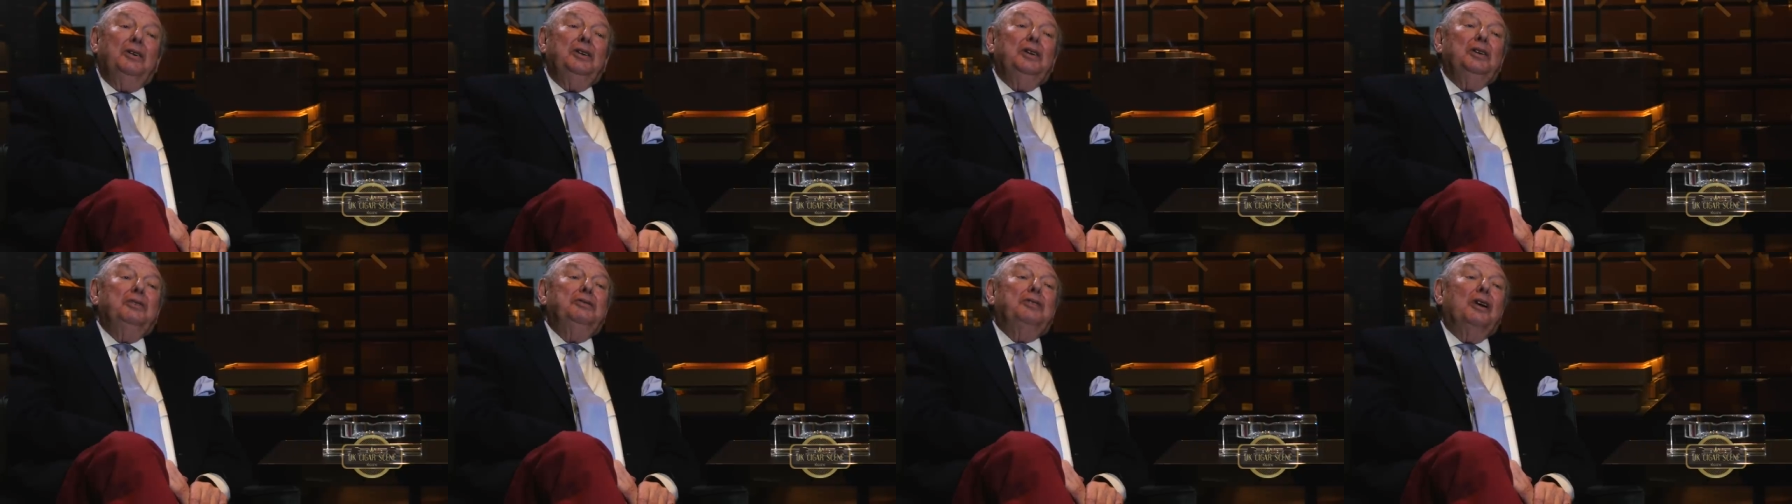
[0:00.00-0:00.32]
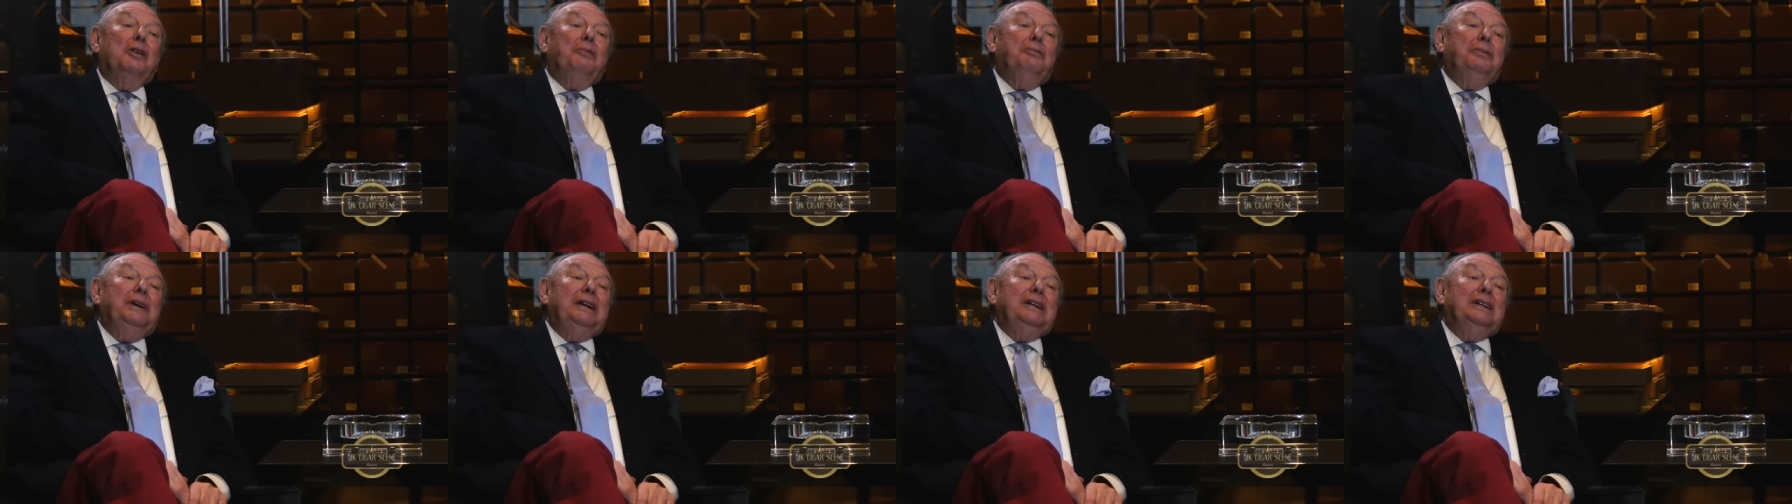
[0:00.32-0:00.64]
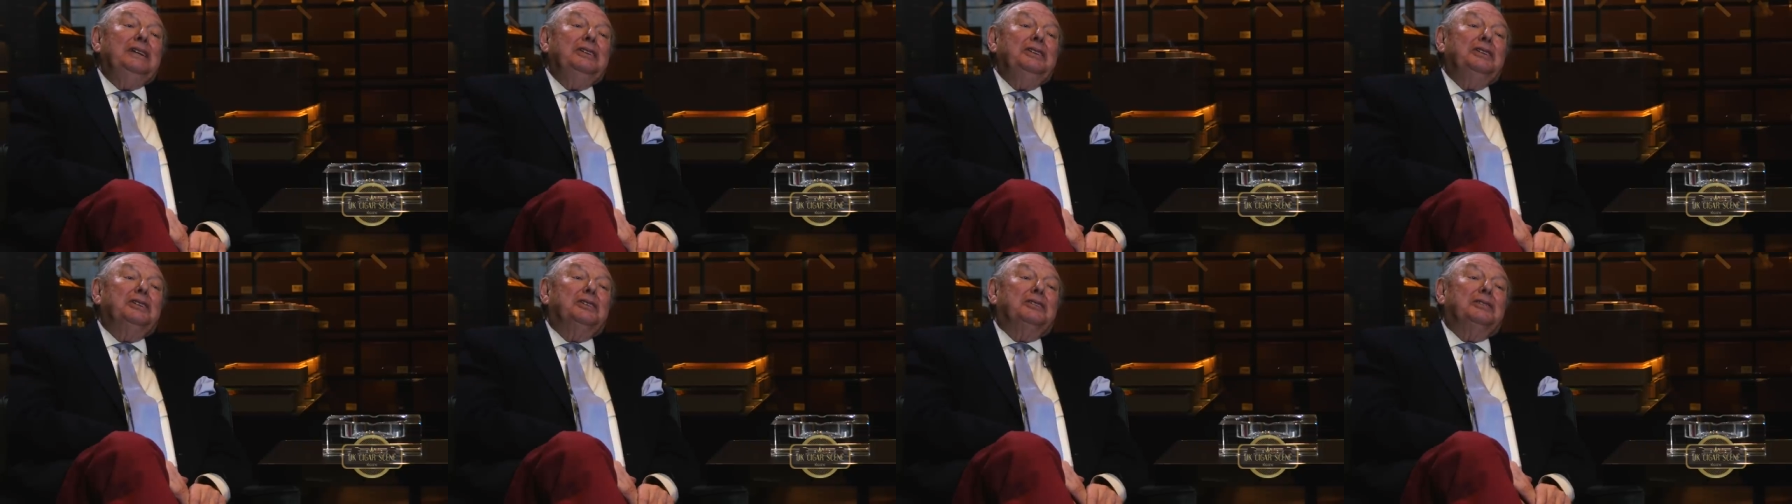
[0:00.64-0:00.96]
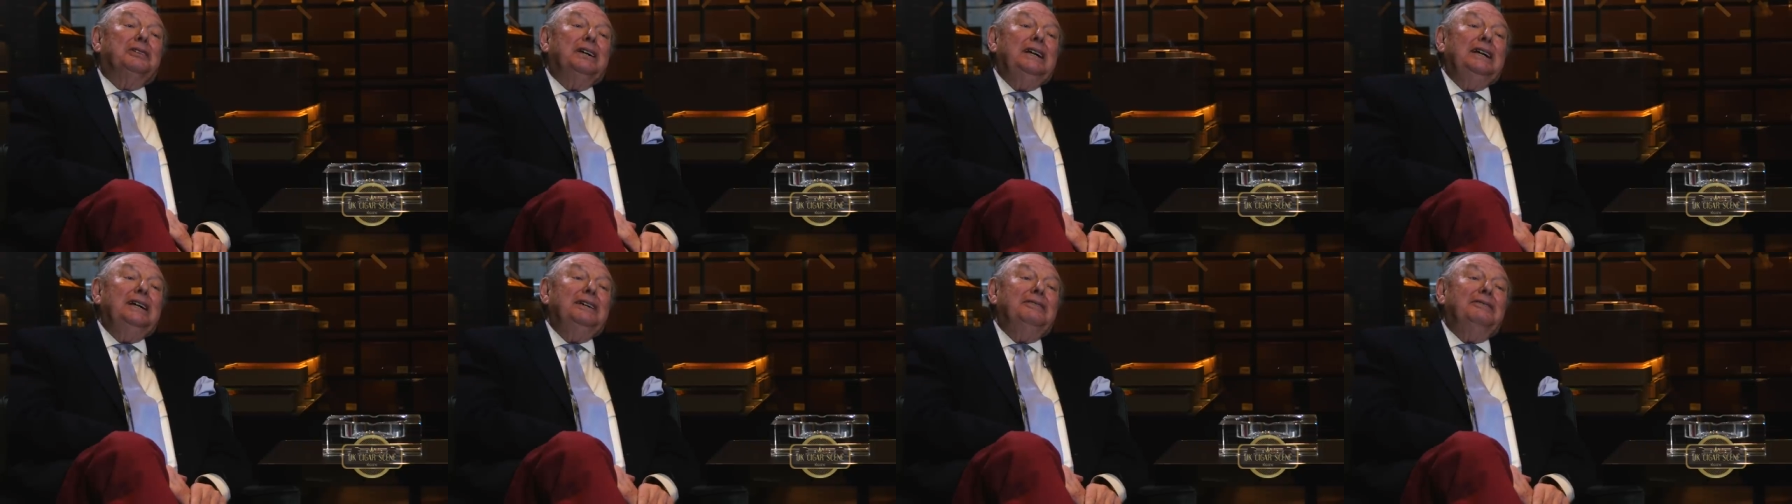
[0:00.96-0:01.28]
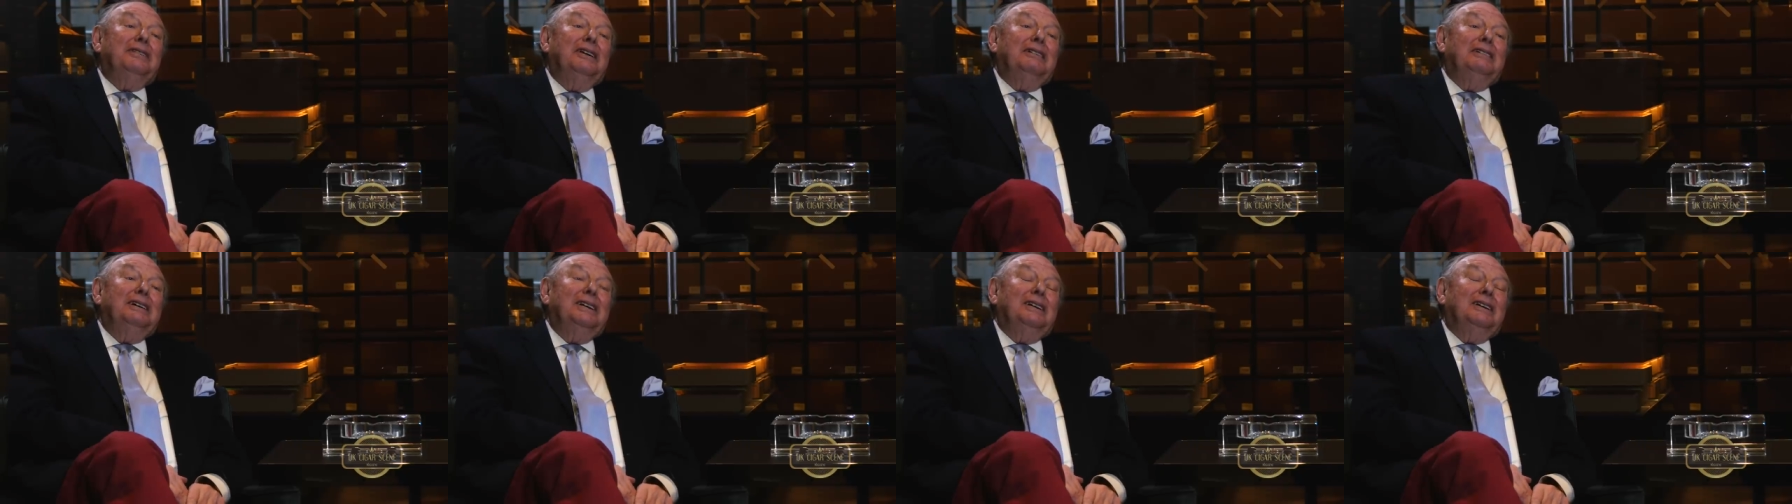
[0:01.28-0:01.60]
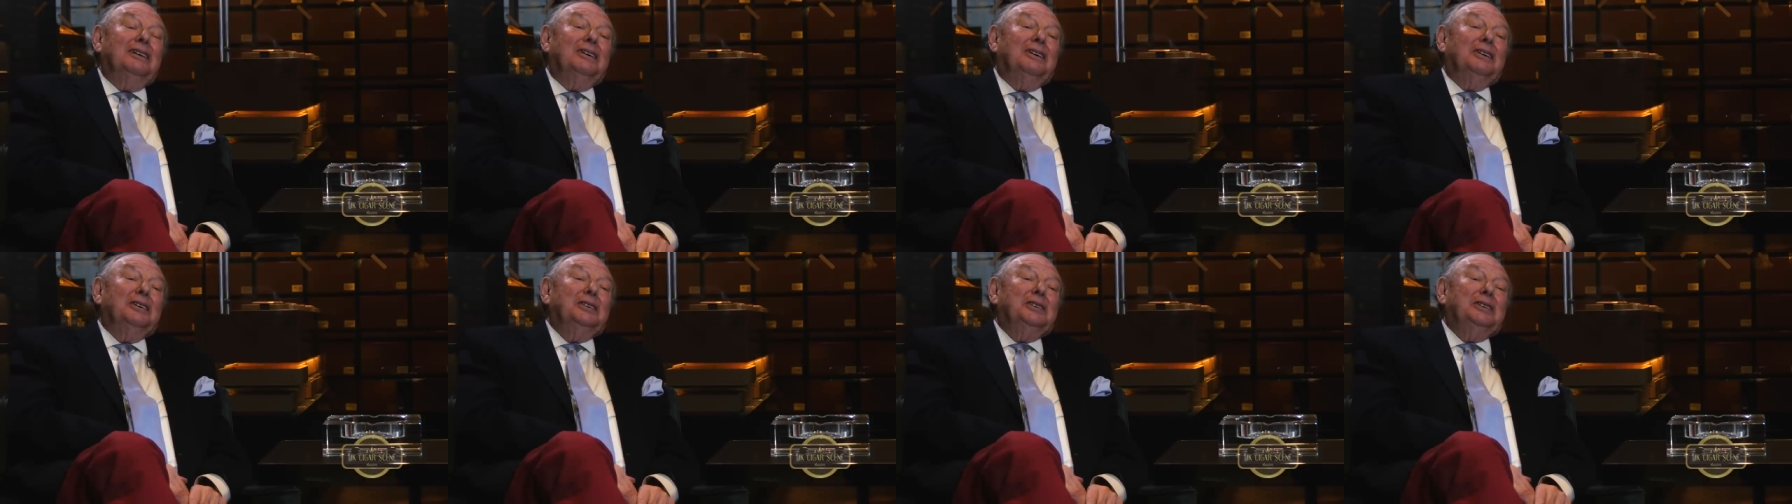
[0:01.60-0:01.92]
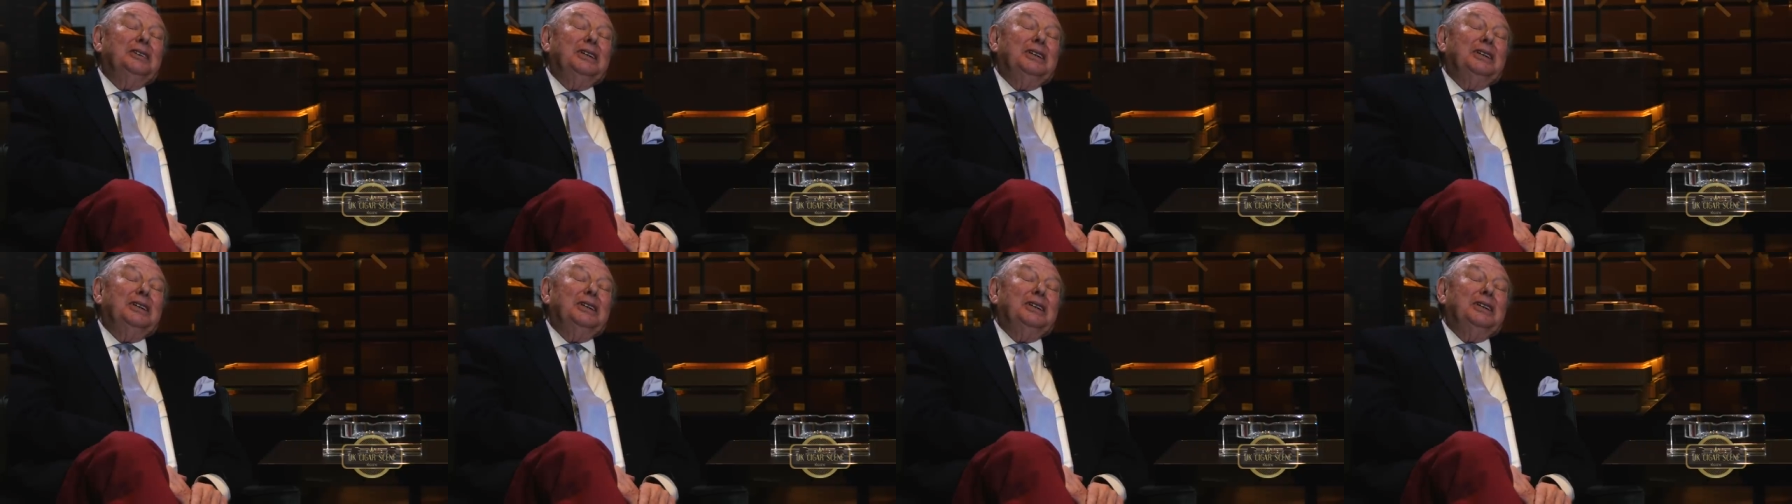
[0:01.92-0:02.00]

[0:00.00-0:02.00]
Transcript: you've not been in the trade very long.